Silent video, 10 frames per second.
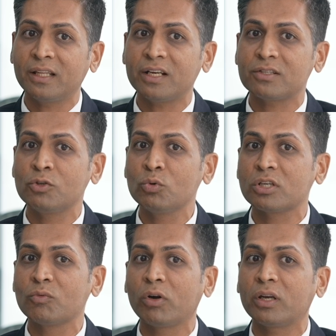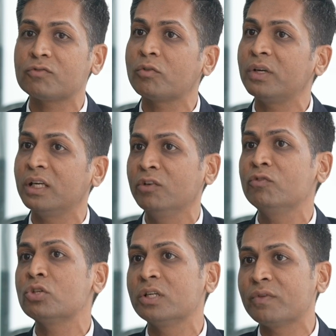that's a huge advantage from an
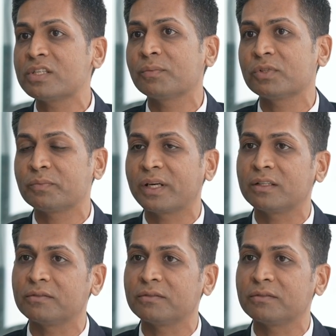individual investor perspective.